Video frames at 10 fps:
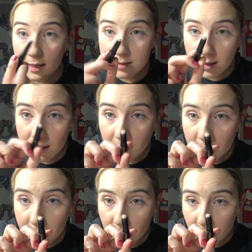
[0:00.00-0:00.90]
It's like a
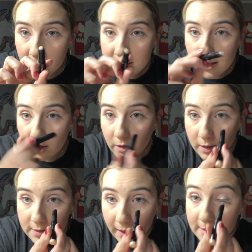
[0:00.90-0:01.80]
little concealer, it
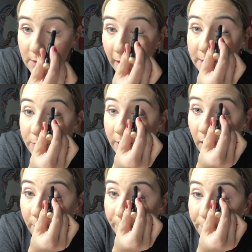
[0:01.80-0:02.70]
looks like. So I do it
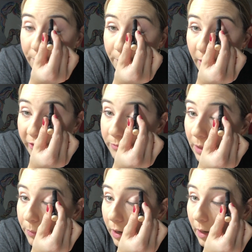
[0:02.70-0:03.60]
above my
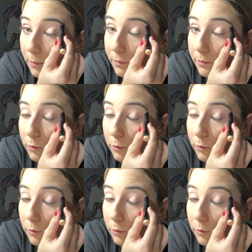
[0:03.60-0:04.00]
brow.